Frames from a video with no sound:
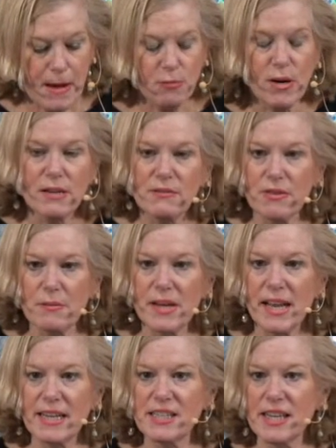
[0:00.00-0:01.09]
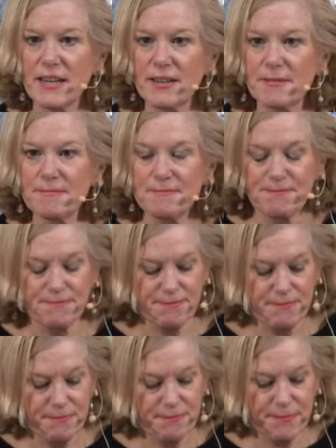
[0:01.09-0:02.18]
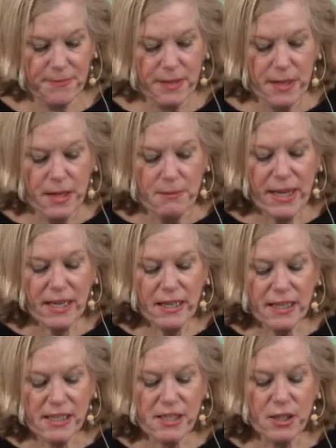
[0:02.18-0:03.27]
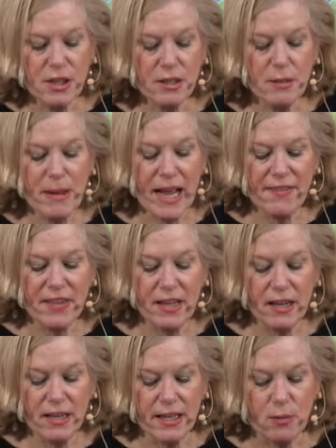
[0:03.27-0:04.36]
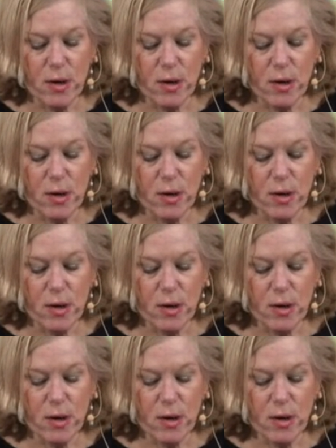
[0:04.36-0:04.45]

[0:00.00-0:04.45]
Run from the naysayer. Make a list, the good, the bad, and the ugly.